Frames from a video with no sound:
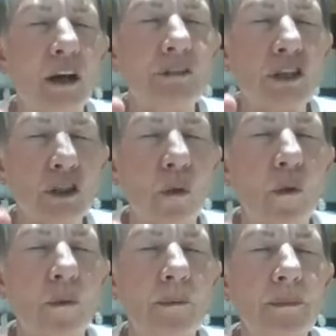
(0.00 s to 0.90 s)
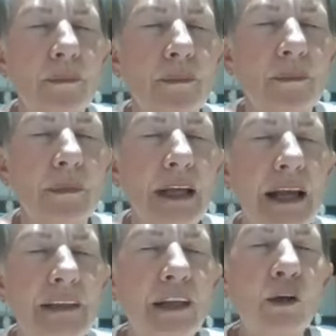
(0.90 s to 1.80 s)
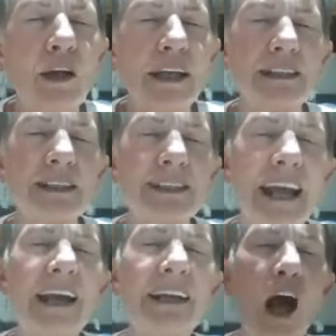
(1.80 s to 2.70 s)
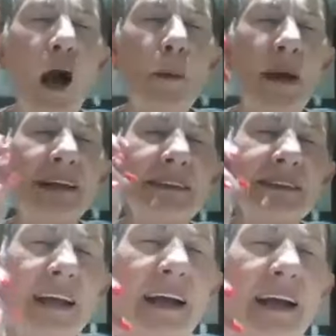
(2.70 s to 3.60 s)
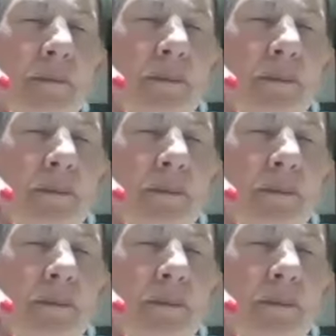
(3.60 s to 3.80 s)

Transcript: of a storm, that you can stand up and say,